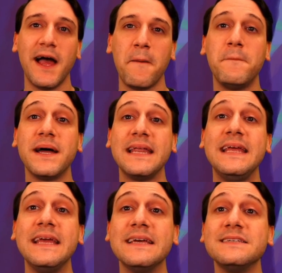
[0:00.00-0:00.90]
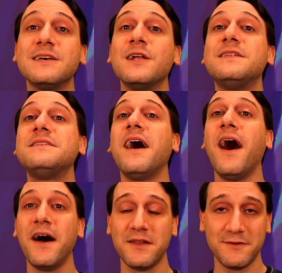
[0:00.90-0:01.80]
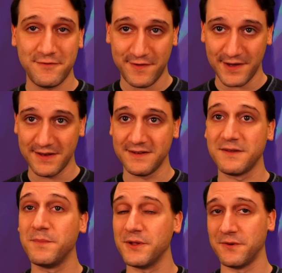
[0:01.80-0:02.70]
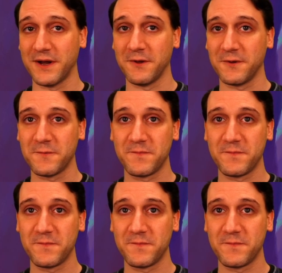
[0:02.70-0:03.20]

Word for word: but he is a ton of fun to build around.